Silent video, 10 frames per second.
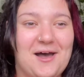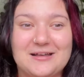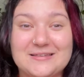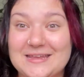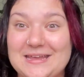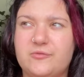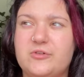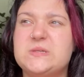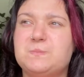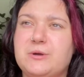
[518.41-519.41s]
asking
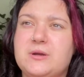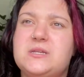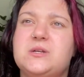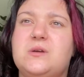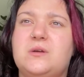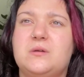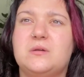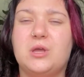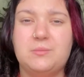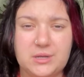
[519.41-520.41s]
for spirit to
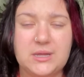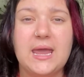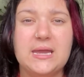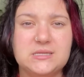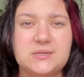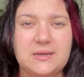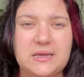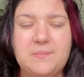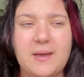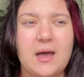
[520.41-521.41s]
communicate to
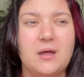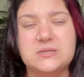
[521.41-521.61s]
me about,